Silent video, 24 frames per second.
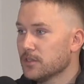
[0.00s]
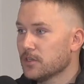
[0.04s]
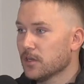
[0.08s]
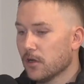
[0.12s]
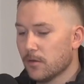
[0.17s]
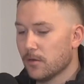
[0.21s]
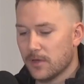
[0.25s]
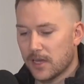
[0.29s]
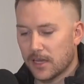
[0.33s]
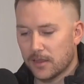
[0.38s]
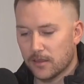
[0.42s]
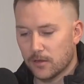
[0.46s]

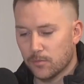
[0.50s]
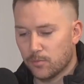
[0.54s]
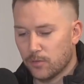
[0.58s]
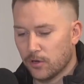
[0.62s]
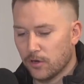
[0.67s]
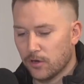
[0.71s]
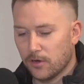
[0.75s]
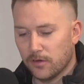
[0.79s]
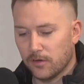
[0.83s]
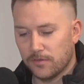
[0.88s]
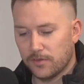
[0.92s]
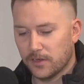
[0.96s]
time. He had the
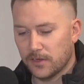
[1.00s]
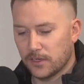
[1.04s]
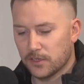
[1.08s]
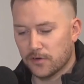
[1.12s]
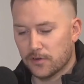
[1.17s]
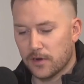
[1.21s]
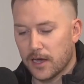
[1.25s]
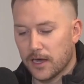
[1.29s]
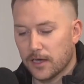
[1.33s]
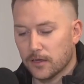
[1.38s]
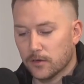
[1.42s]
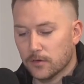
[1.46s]
perfect
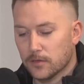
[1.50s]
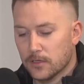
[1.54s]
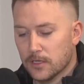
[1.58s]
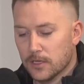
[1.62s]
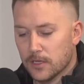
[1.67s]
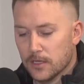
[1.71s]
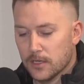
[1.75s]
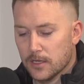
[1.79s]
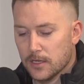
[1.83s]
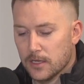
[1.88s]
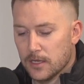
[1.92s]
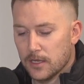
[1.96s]
trail.
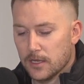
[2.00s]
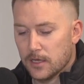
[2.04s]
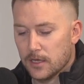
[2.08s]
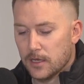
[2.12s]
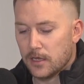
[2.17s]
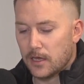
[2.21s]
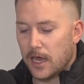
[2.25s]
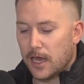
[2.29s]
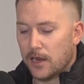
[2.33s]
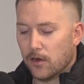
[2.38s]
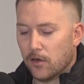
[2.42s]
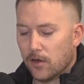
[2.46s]

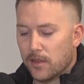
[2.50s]
And